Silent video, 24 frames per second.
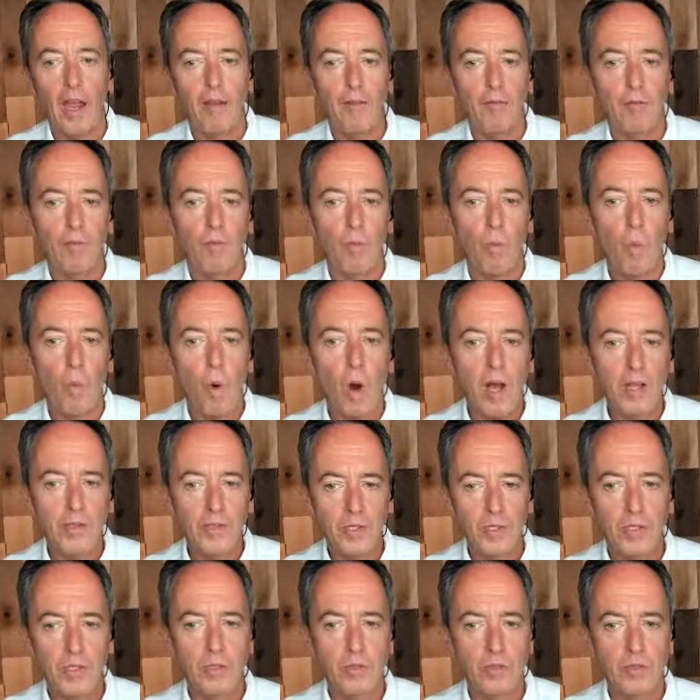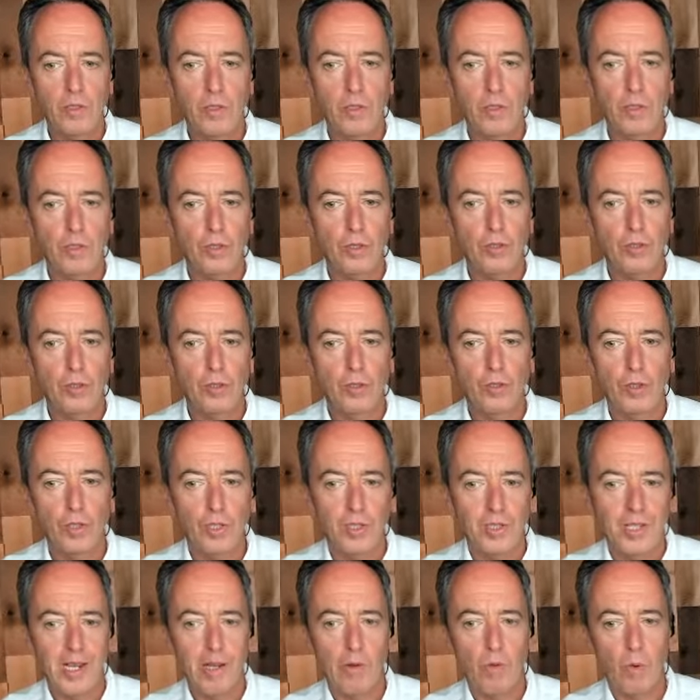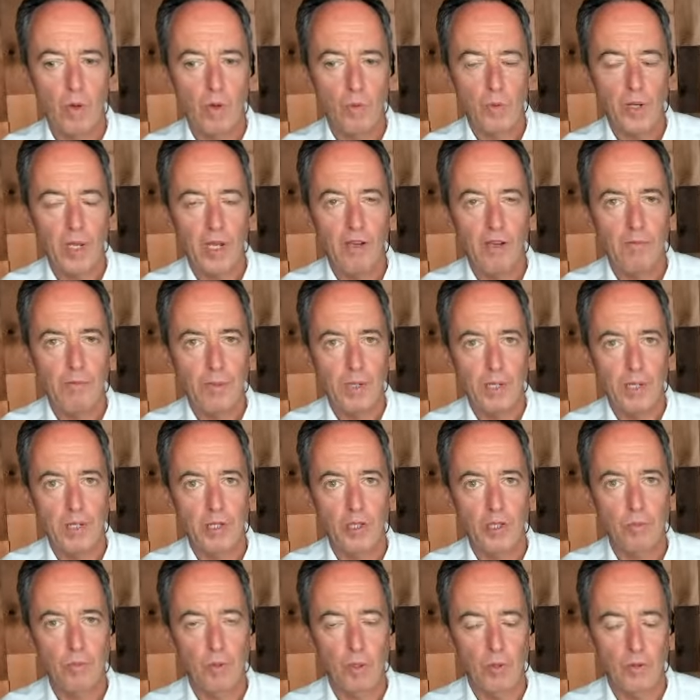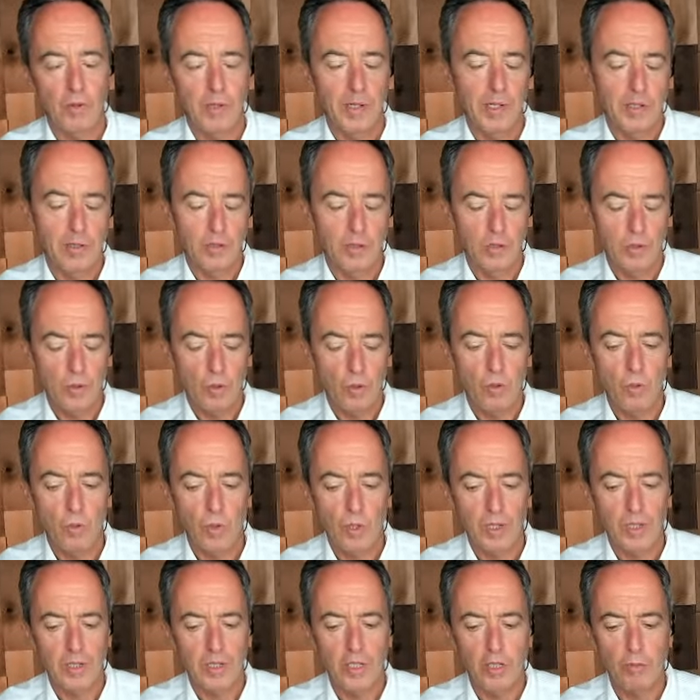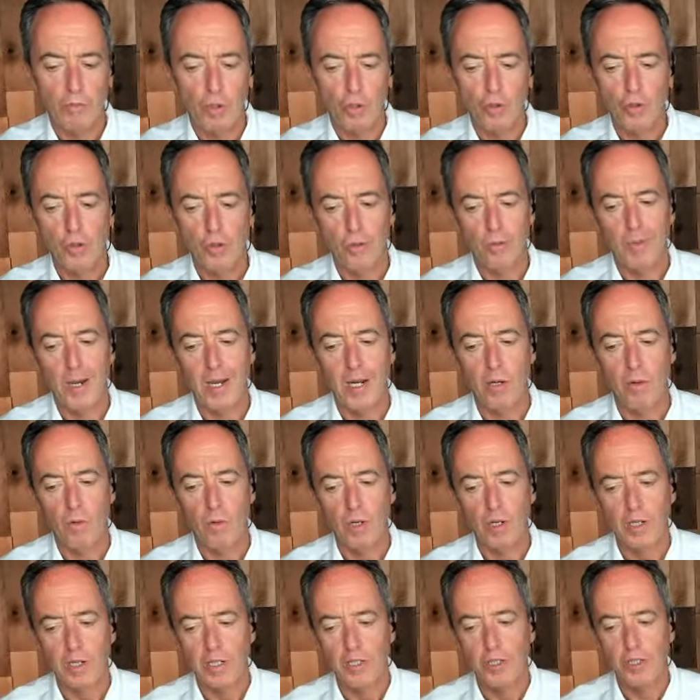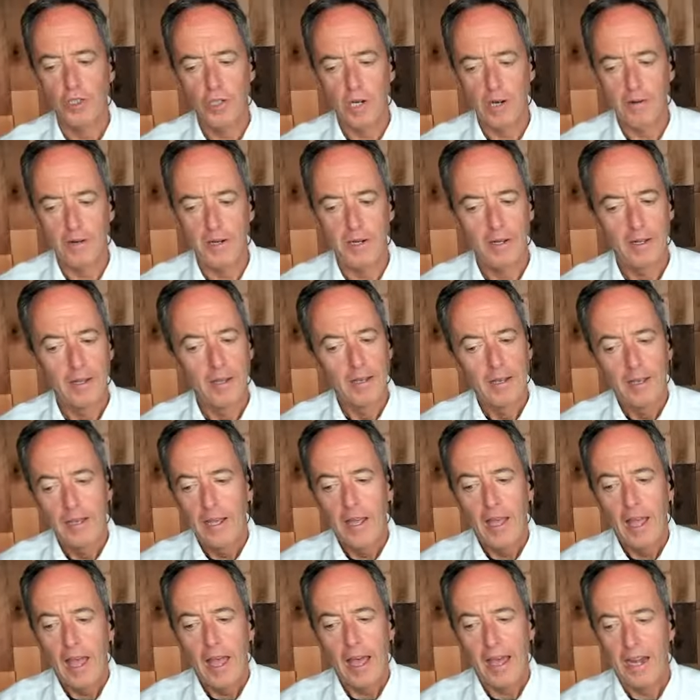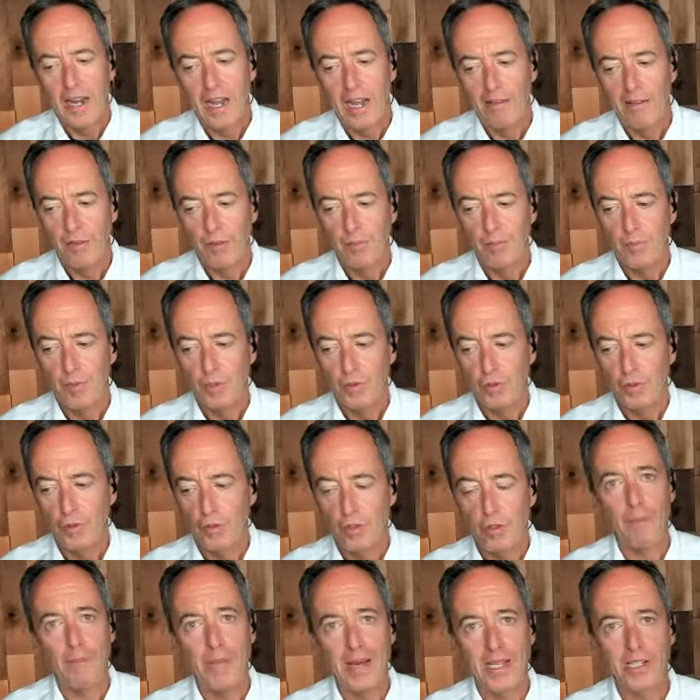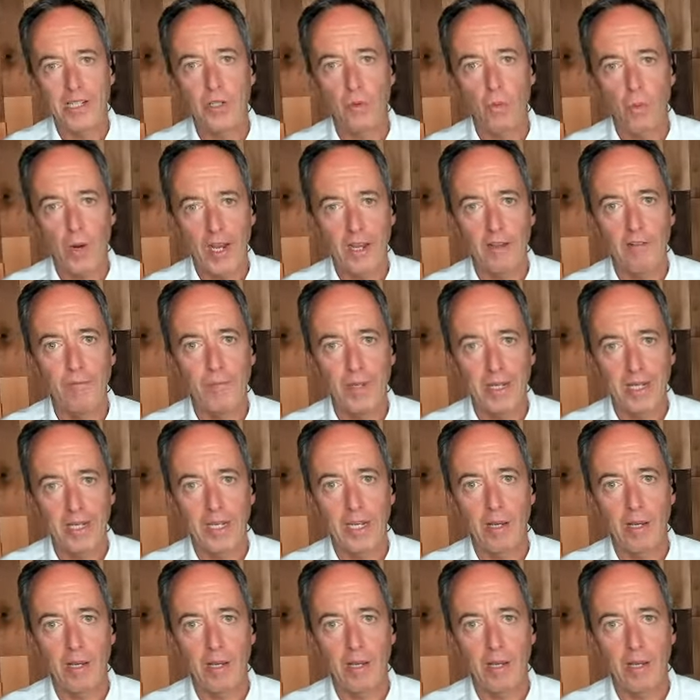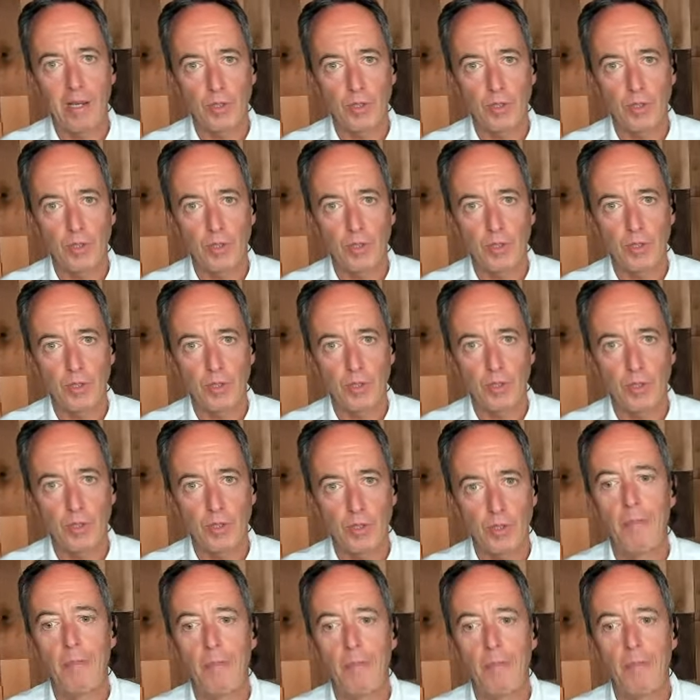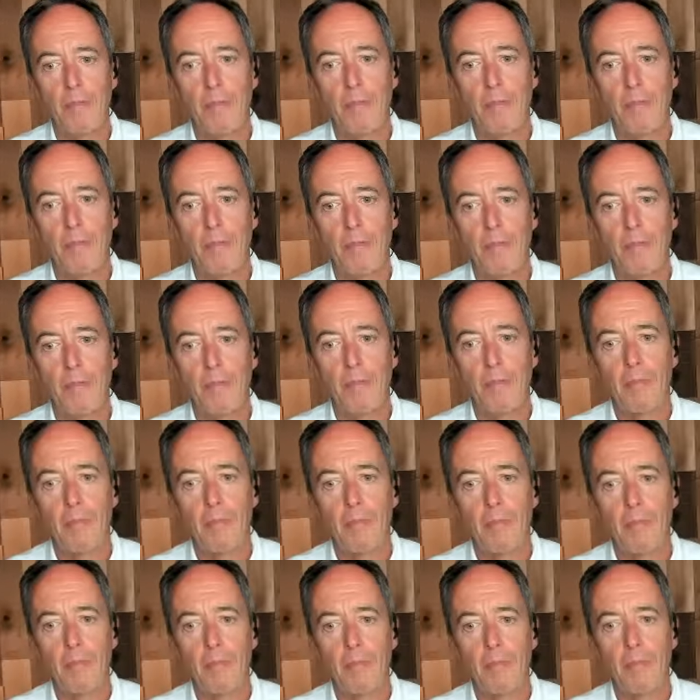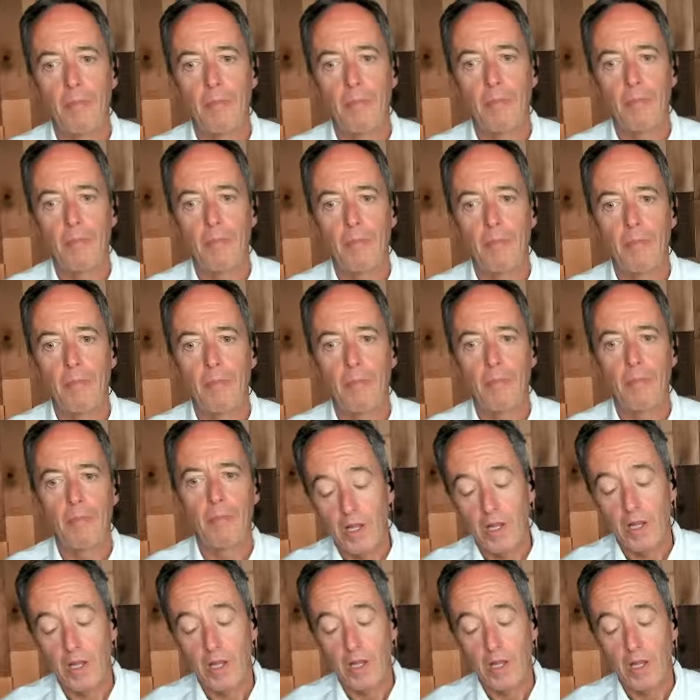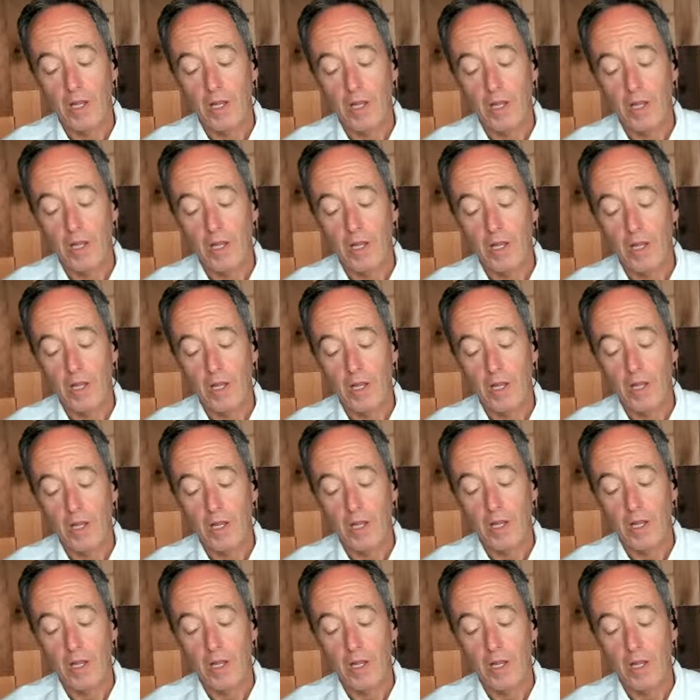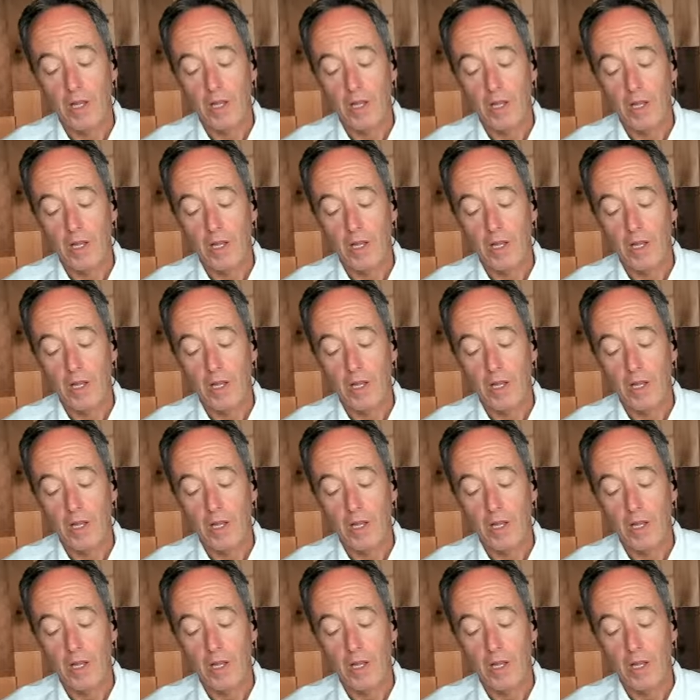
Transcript: I've wanted to take what we have been exploring, the soul work and the emotional body work, and share it, and I haven't been the best way of being able to do it. So spent a lot of time, a lot of energy, a lot of